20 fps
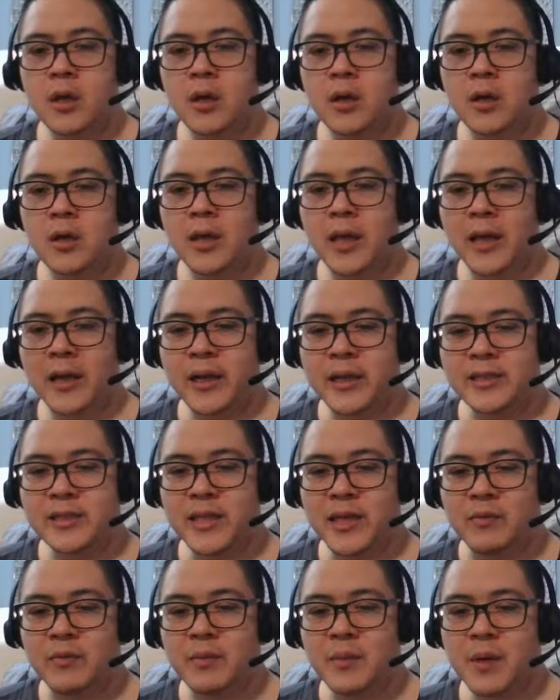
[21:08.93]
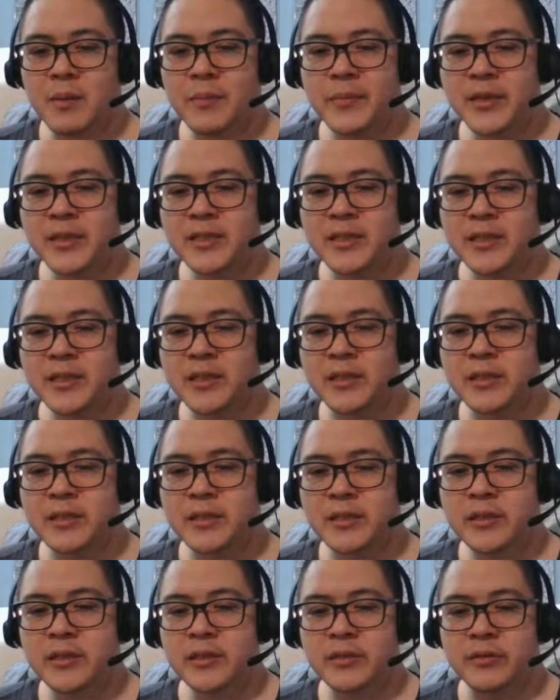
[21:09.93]
Like I said, we'll probably just
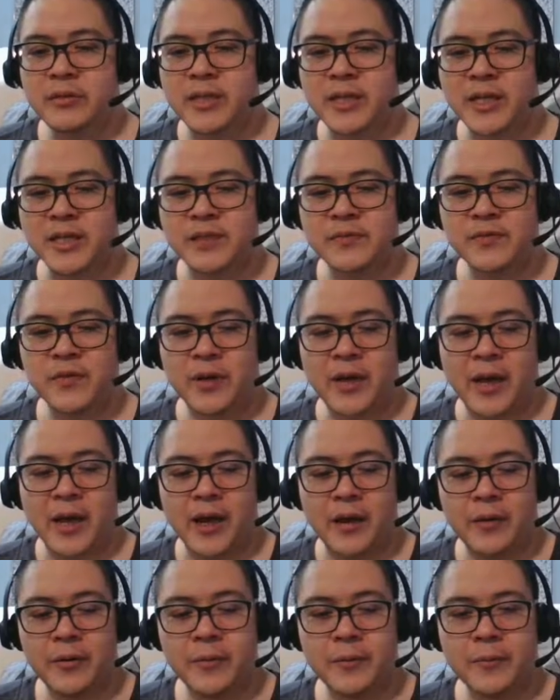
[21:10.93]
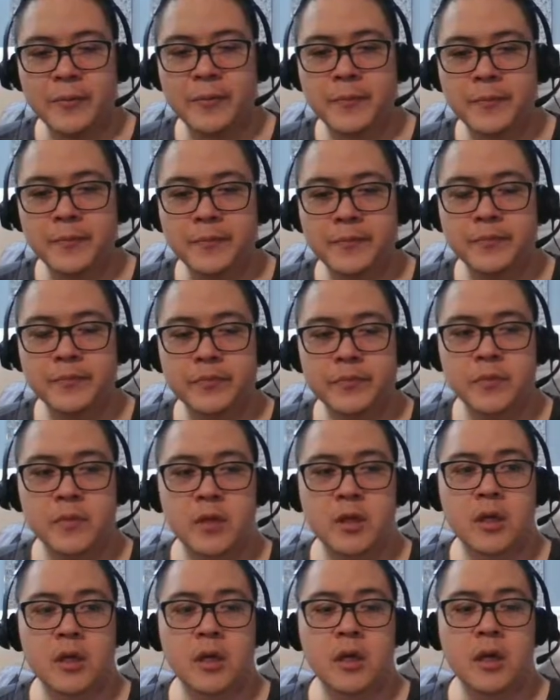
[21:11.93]
do this for now.
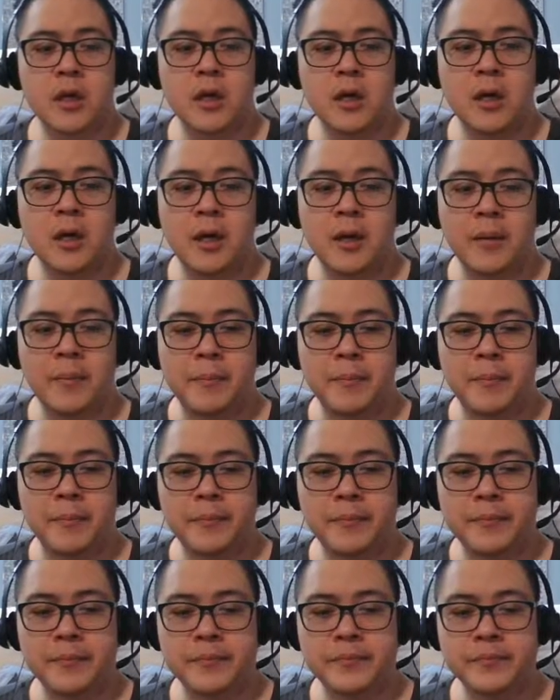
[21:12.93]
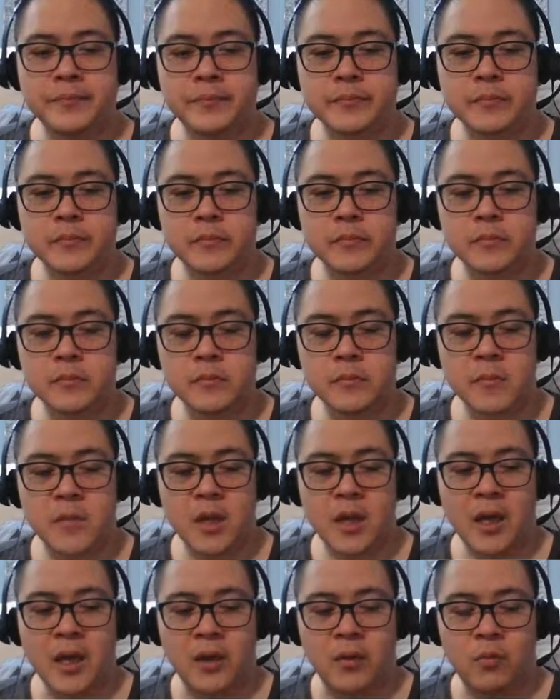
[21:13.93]
Um,
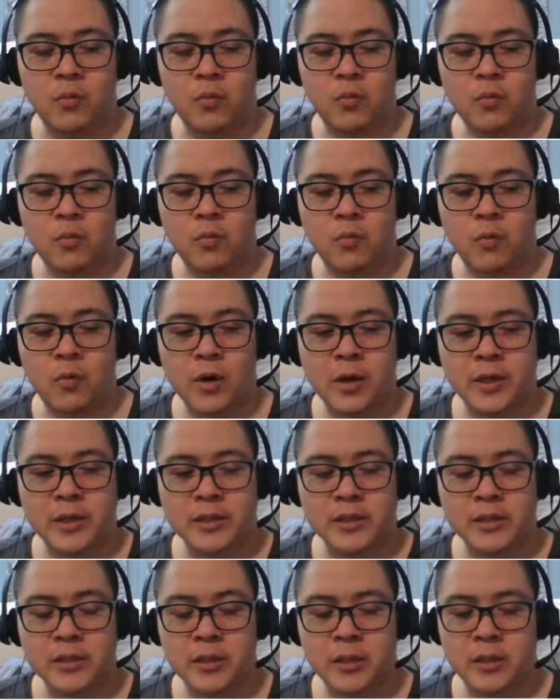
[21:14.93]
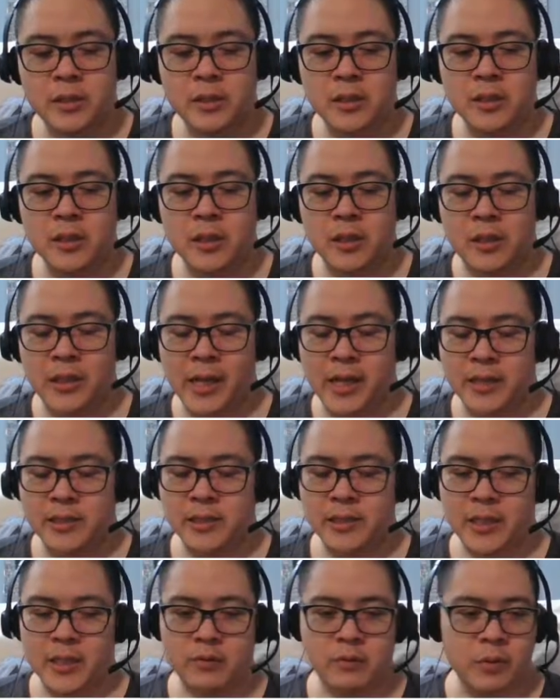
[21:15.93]
and what is the next
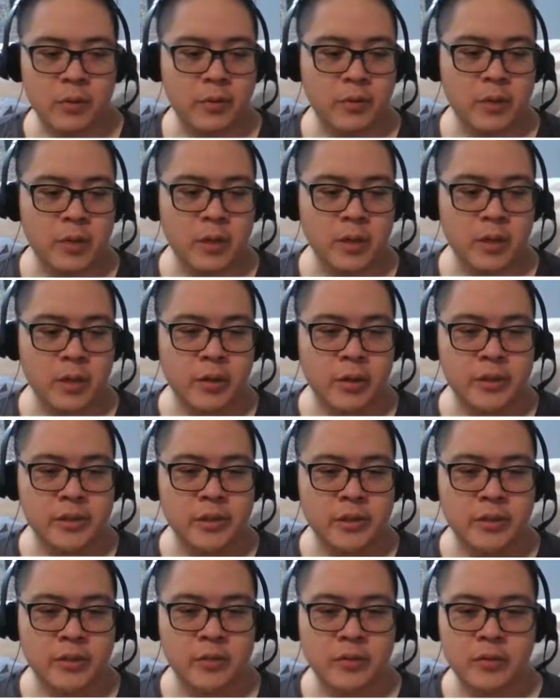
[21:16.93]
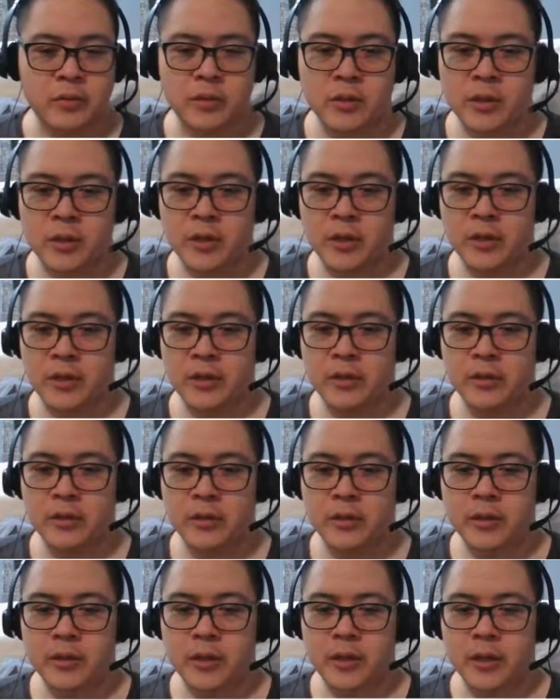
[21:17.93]
thing we were going to do
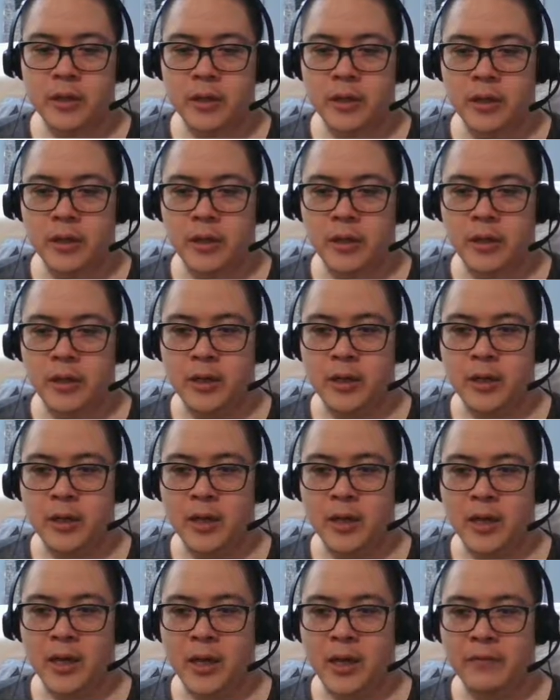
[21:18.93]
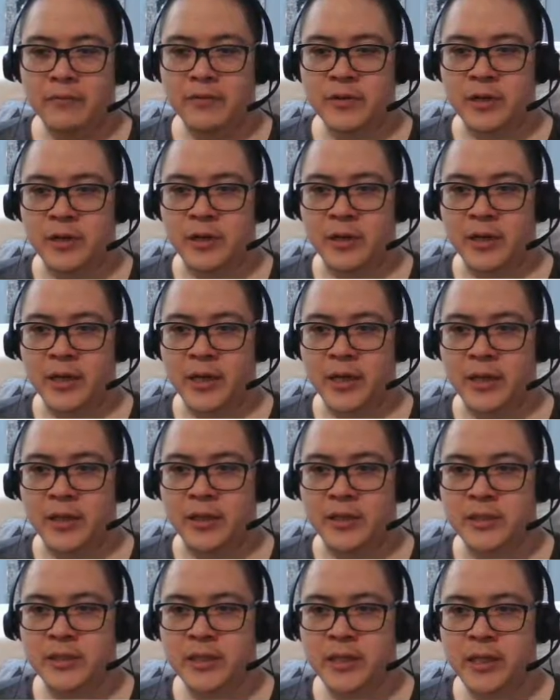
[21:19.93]
after getting the
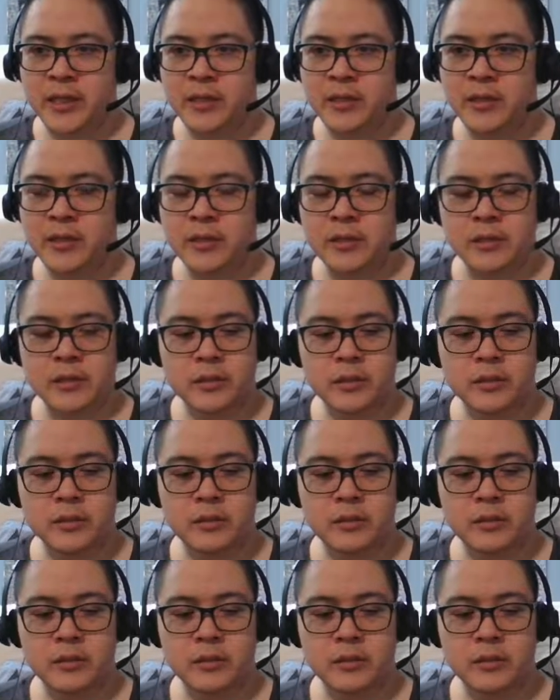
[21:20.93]
skills?